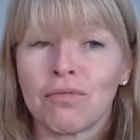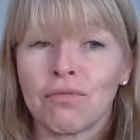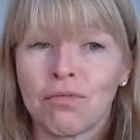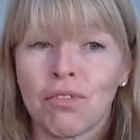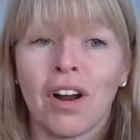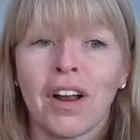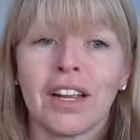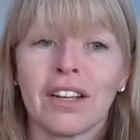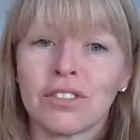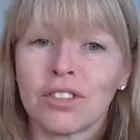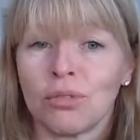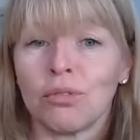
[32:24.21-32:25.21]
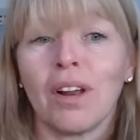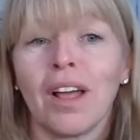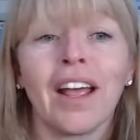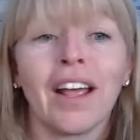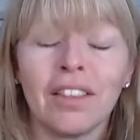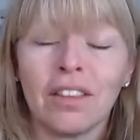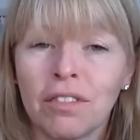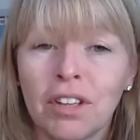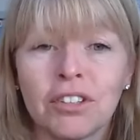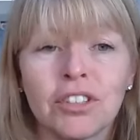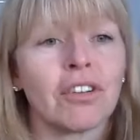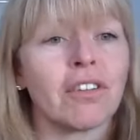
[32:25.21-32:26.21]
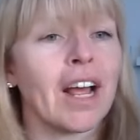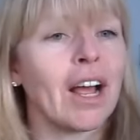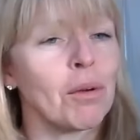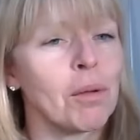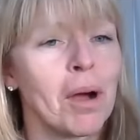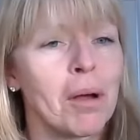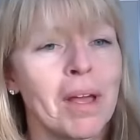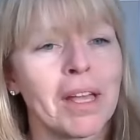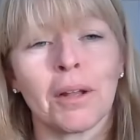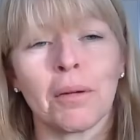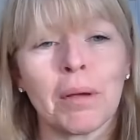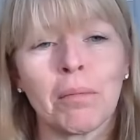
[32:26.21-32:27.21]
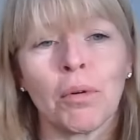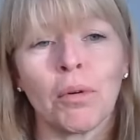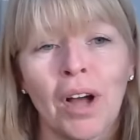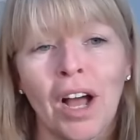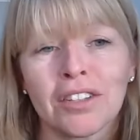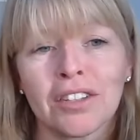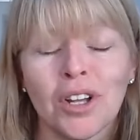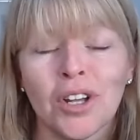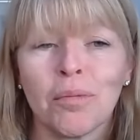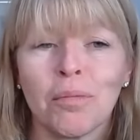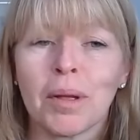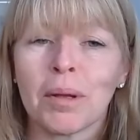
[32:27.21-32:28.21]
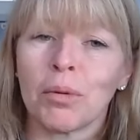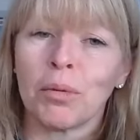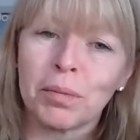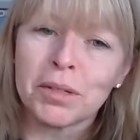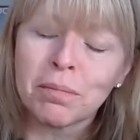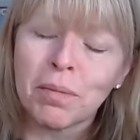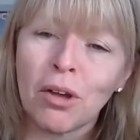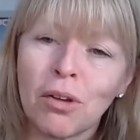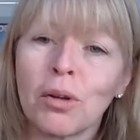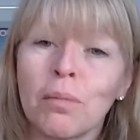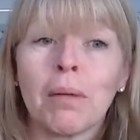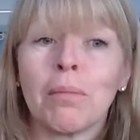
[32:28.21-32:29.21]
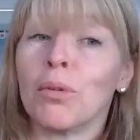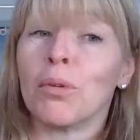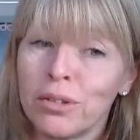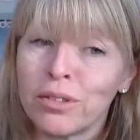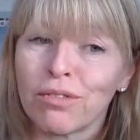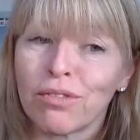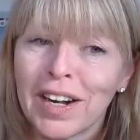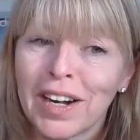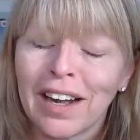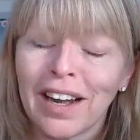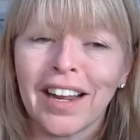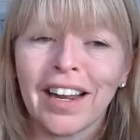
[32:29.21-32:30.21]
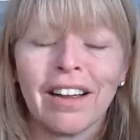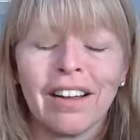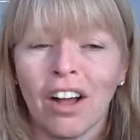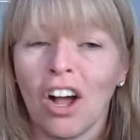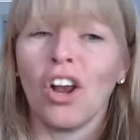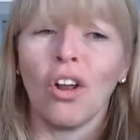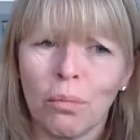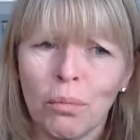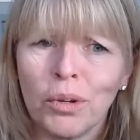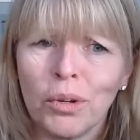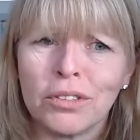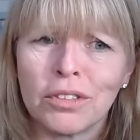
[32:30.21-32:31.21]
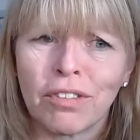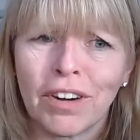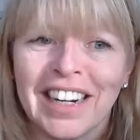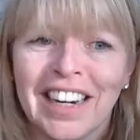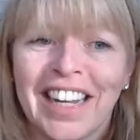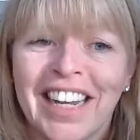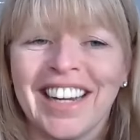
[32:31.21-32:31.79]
write tooling in the future and how we might make it a bit more custom, a bit more bespoke, a bit more user friendly, a lot more user friendly.